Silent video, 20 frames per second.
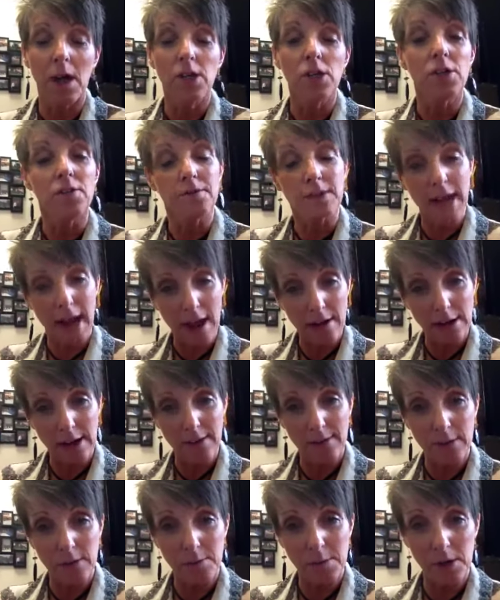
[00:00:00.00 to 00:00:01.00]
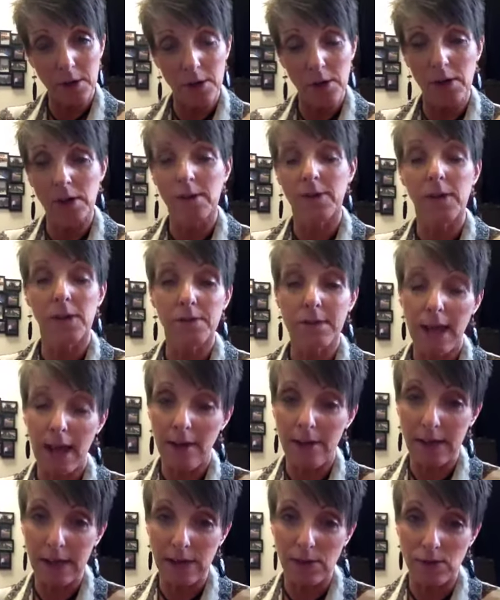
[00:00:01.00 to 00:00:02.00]
You've now given them the hook. They're
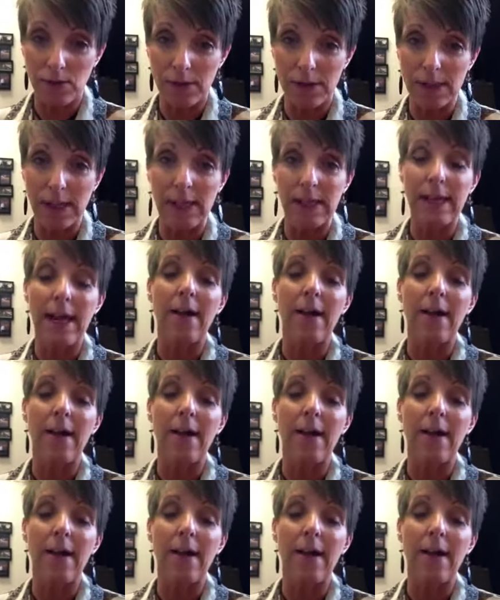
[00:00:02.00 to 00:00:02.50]
now interested.